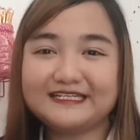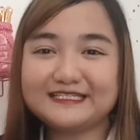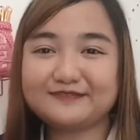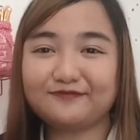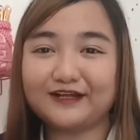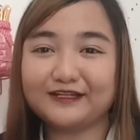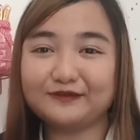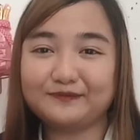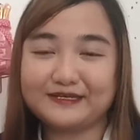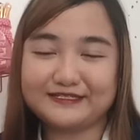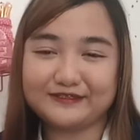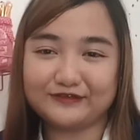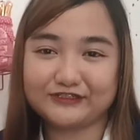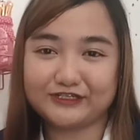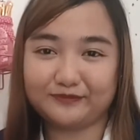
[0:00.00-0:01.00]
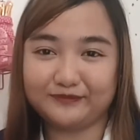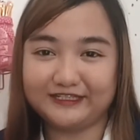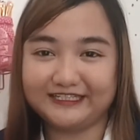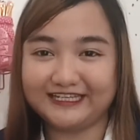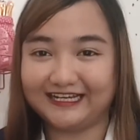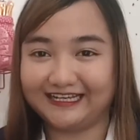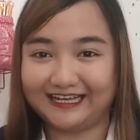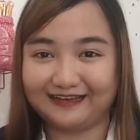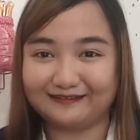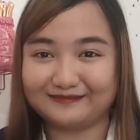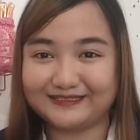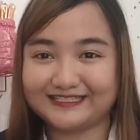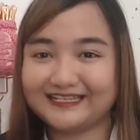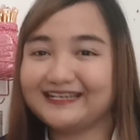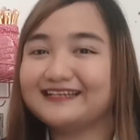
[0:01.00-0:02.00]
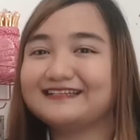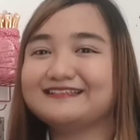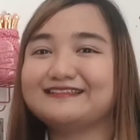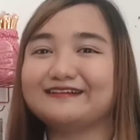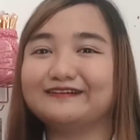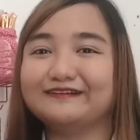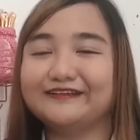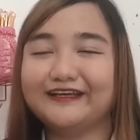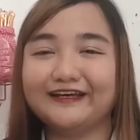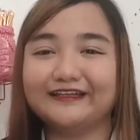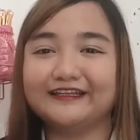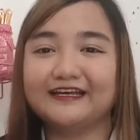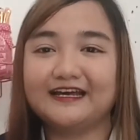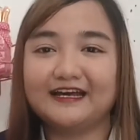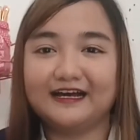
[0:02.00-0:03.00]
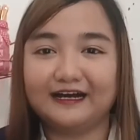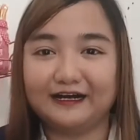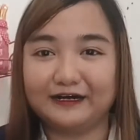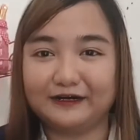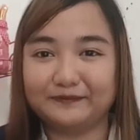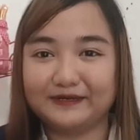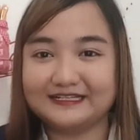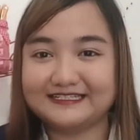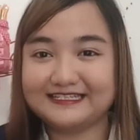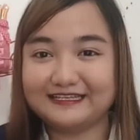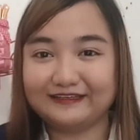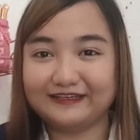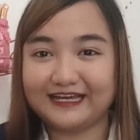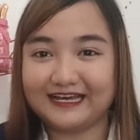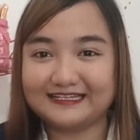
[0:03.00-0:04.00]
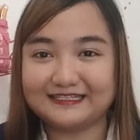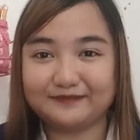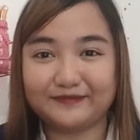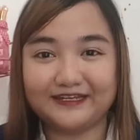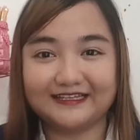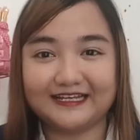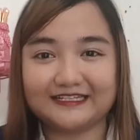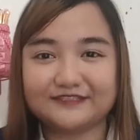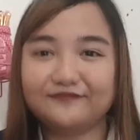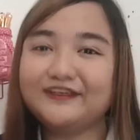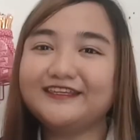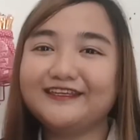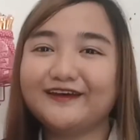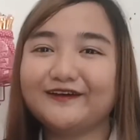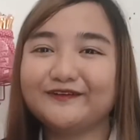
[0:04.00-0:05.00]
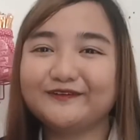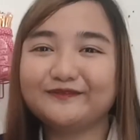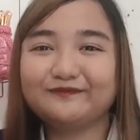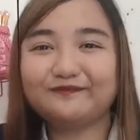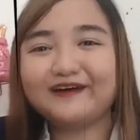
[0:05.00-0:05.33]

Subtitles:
please follow my social media accounts. So, yan. I'll see you guys in my next video.